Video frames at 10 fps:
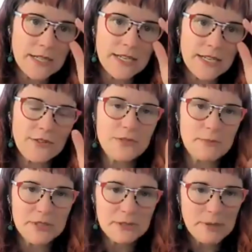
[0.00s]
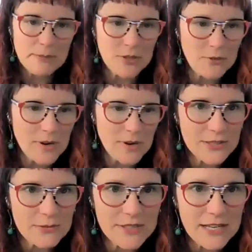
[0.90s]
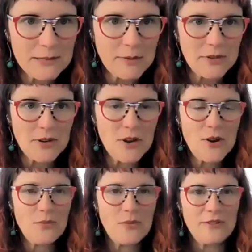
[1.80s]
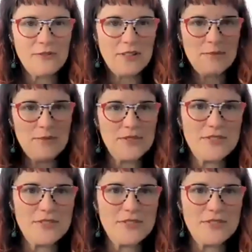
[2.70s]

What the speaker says: And I know there's a bunch of people who wanted to attend but weren't available.